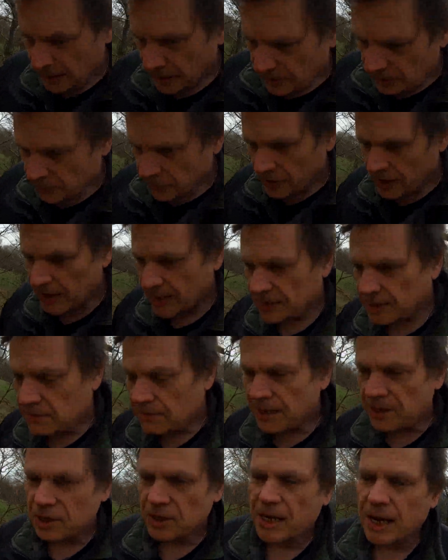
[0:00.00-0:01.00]
Already had some
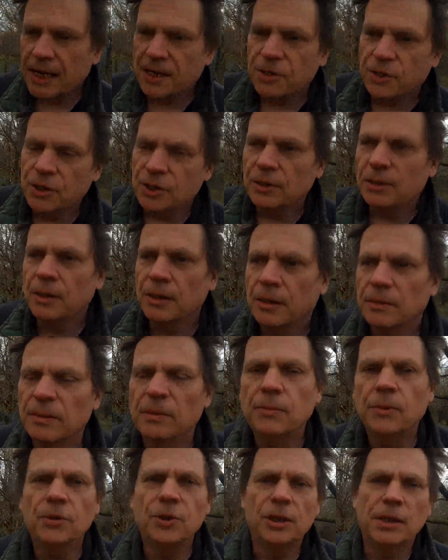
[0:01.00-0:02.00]
education. Been
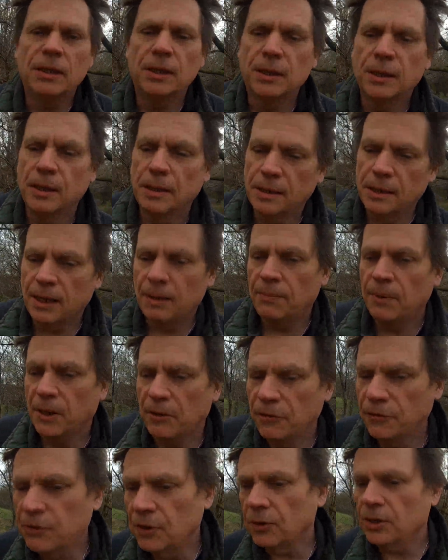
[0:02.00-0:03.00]
watching a couple
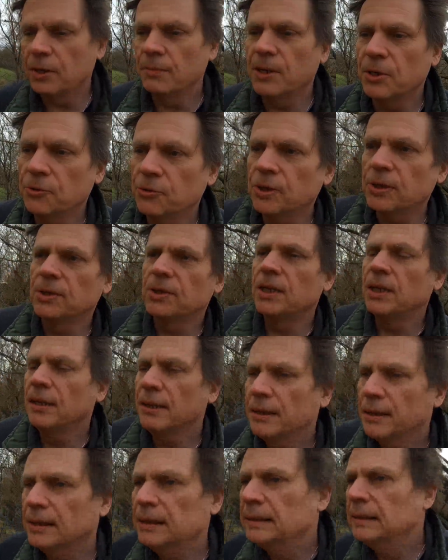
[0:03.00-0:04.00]
of documentaries
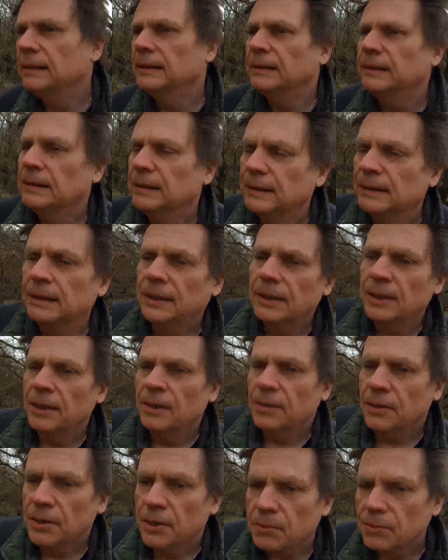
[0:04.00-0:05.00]

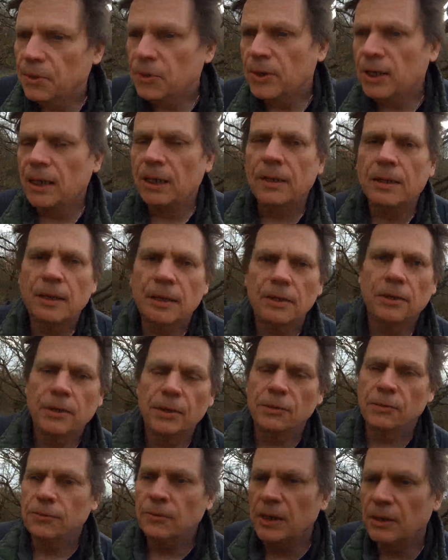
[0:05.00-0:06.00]
this morning,
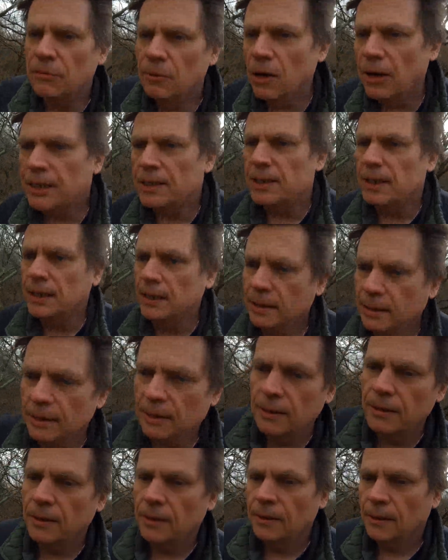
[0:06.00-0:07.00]
rewriting
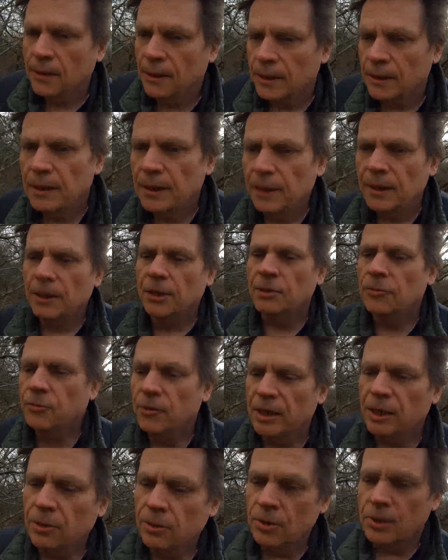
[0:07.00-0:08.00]
and
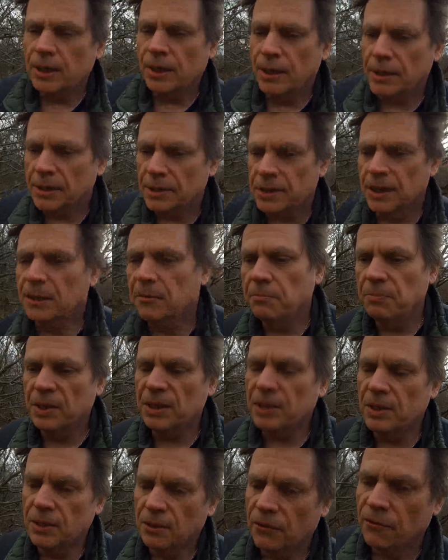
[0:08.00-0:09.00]
reorganising
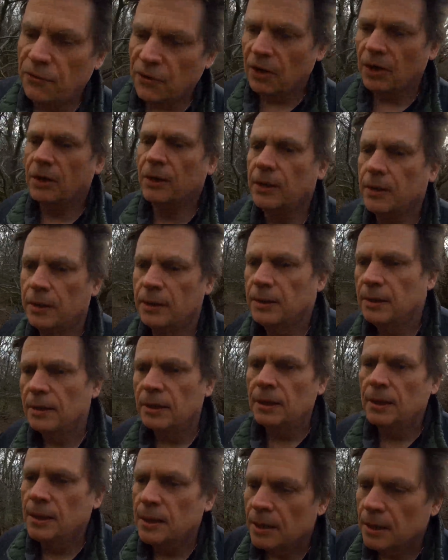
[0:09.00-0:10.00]
bits of
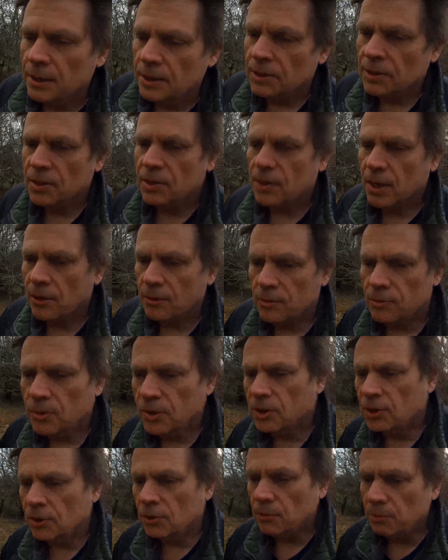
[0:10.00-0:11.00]
stone
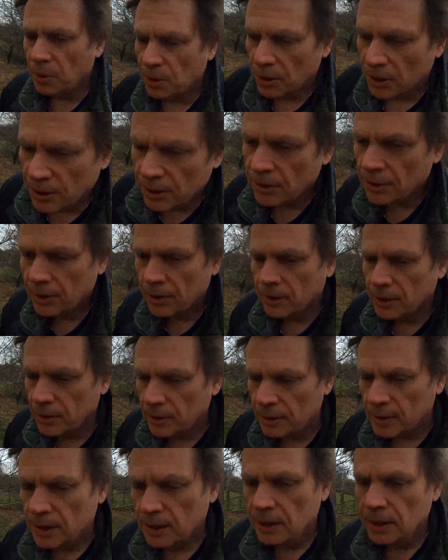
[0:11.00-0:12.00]
soup.
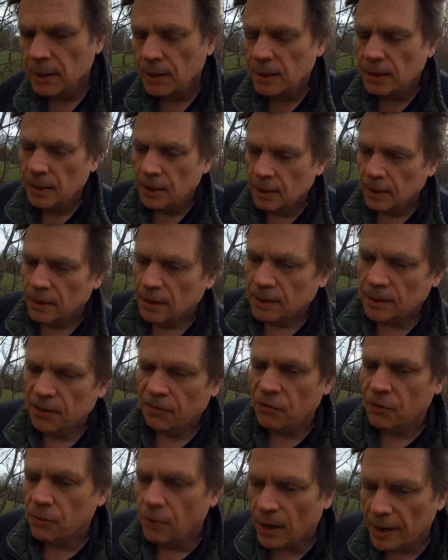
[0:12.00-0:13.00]
Because if
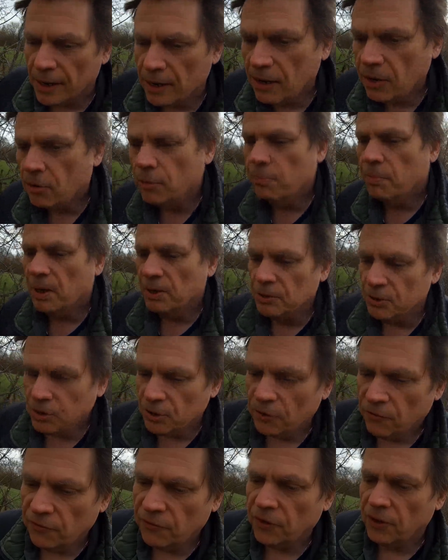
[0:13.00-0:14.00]
you write a whole bunch
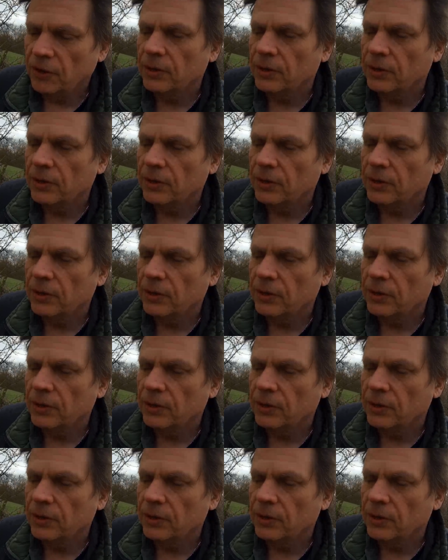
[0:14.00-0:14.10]
of,